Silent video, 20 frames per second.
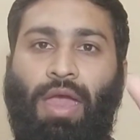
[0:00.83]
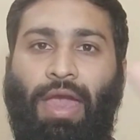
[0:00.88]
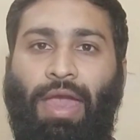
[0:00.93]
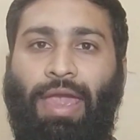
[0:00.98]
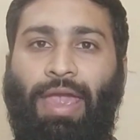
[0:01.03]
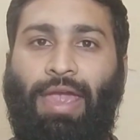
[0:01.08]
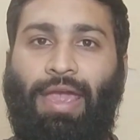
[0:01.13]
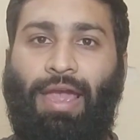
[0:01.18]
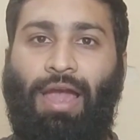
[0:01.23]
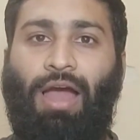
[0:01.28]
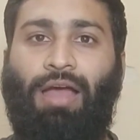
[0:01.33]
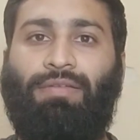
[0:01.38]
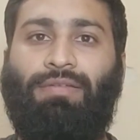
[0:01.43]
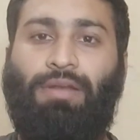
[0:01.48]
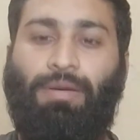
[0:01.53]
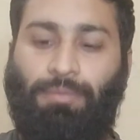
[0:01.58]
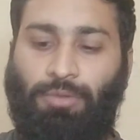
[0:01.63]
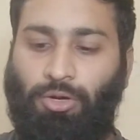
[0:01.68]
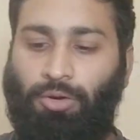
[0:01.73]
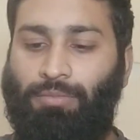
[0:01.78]
Hey,
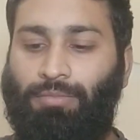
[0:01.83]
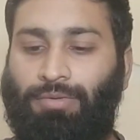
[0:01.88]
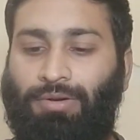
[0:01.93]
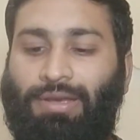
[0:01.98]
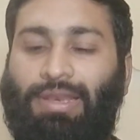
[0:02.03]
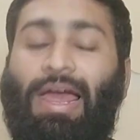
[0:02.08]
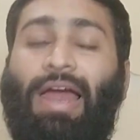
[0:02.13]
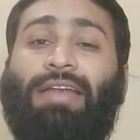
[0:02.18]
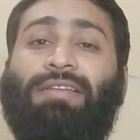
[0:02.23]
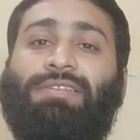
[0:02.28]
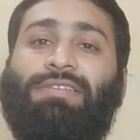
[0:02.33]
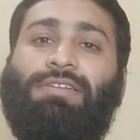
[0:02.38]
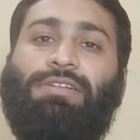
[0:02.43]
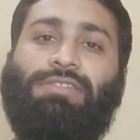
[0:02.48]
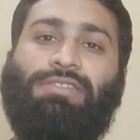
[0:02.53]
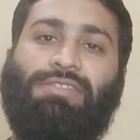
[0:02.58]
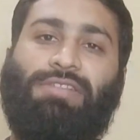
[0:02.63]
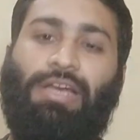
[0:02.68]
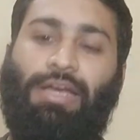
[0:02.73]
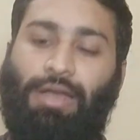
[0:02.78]
Assalamu alaikum. Let's
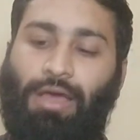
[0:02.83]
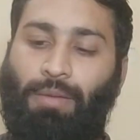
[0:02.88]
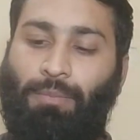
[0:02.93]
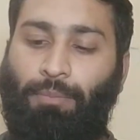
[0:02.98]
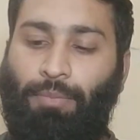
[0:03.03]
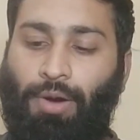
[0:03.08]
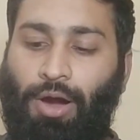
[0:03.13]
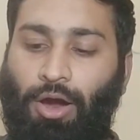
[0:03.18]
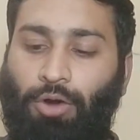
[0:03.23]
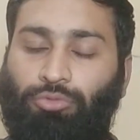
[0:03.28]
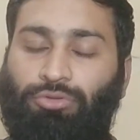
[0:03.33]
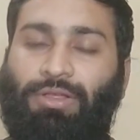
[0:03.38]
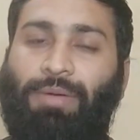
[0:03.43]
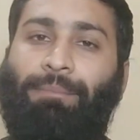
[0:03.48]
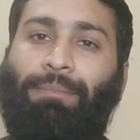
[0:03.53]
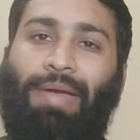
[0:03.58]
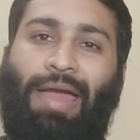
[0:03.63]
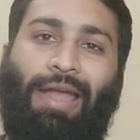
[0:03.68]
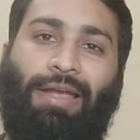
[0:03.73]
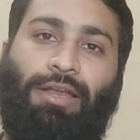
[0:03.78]
understand about the
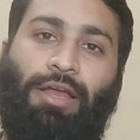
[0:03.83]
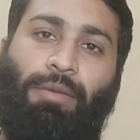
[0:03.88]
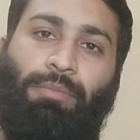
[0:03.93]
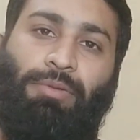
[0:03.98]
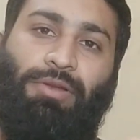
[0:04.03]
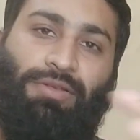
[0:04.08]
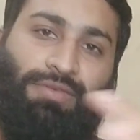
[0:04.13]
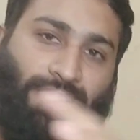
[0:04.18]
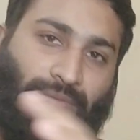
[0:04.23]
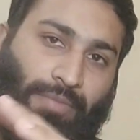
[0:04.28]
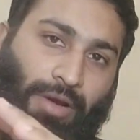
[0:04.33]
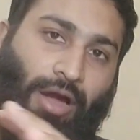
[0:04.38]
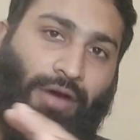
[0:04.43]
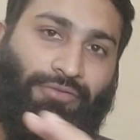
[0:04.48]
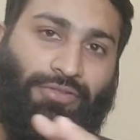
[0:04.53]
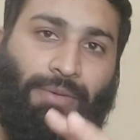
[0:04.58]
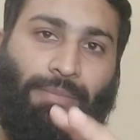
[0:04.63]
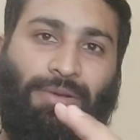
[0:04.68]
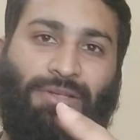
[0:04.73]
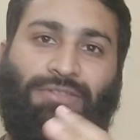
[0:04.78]
metabolism
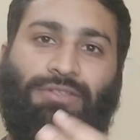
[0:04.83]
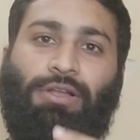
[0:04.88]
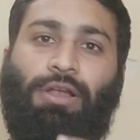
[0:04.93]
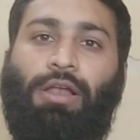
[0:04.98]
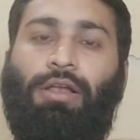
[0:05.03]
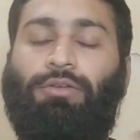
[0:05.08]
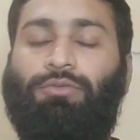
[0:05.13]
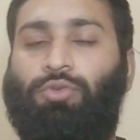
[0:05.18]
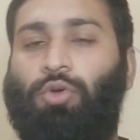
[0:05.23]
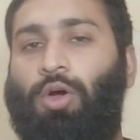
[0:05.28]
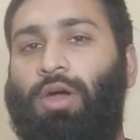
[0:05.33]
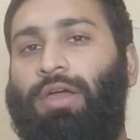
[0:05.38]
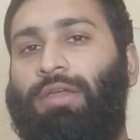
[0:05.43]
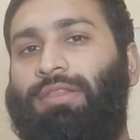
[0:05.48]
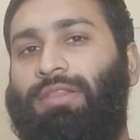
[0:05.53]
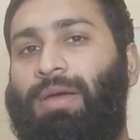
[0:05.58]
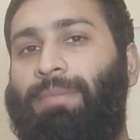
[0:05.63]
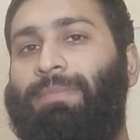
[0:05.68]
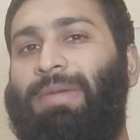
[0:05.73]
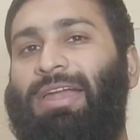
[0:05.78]
of the muscle. So,
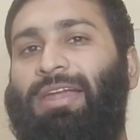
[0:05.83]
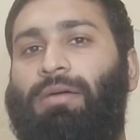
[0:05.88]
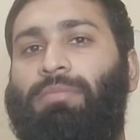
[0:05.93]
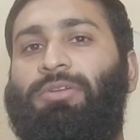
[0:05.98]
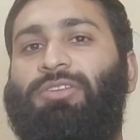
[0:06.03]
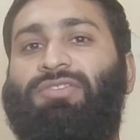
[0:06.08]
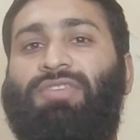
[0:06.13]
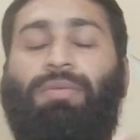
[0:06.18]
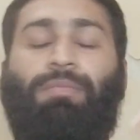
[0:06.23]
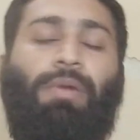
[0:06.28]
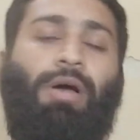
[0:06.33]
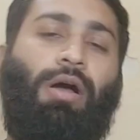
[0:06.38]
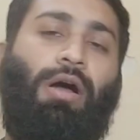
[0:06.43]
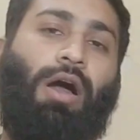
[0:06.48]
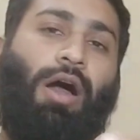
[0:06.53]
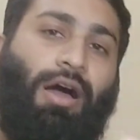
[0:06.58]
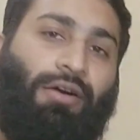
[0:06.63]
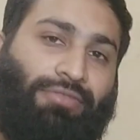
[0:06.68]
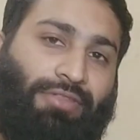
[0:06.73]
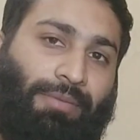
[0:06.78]
the metabolism
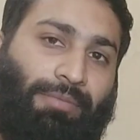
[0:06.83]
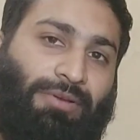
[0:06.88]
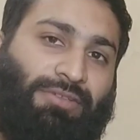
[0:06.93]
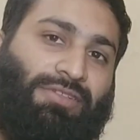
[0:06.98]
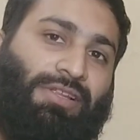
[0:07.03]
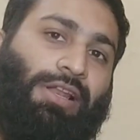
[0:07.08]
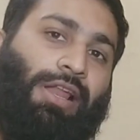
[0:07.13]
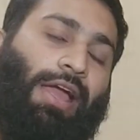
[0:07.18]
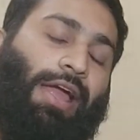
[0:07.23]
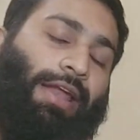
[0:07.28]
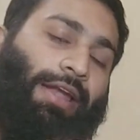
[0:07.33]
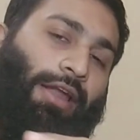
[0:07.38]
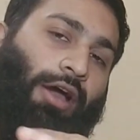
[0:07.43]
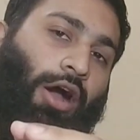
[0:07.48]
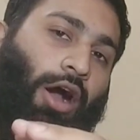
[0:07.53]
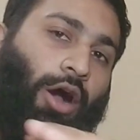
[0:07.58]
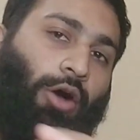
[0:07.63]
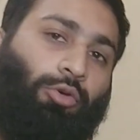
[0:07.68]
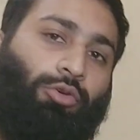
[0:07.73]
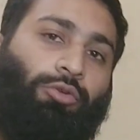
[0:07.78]
of the muscle and
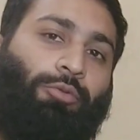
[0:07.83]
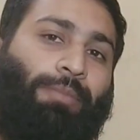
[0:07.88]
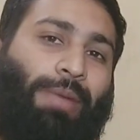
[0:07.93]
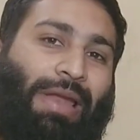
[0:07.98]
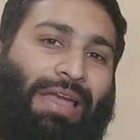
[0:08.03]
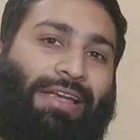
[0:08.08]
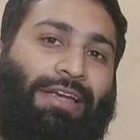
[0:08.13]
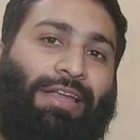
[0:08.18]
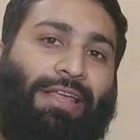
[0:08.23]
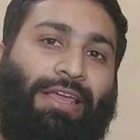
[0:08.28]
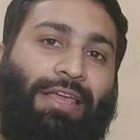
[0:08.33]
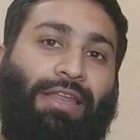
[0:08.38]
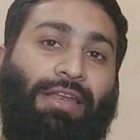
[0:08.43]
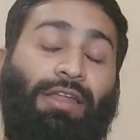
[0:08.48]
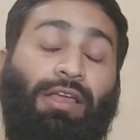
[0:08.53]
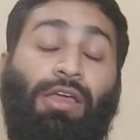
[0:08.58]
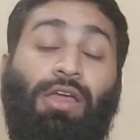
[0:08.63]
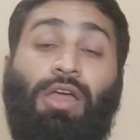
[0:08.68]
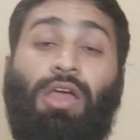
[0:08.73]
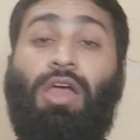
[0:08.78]
how to
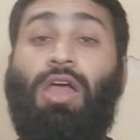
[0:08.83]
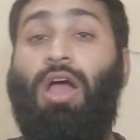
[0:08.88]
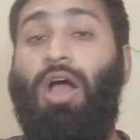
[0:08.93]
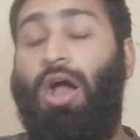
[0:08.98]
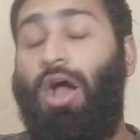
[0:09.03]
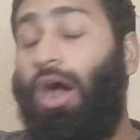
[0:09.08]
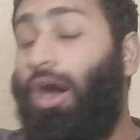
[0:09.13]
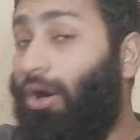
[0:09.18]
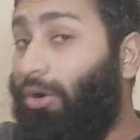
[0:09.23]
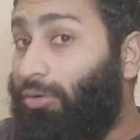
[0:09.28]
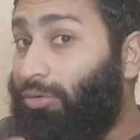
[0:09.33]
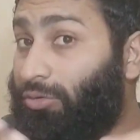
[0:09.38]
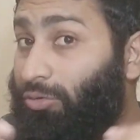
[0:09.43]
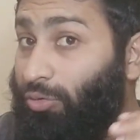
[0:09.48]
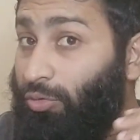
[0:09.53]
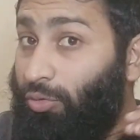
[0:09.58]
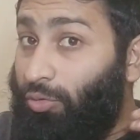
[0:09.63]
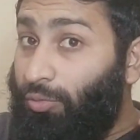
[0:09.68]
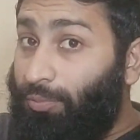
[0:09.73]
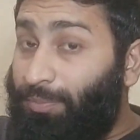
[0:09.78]
maintain, how
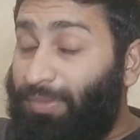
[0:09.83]
to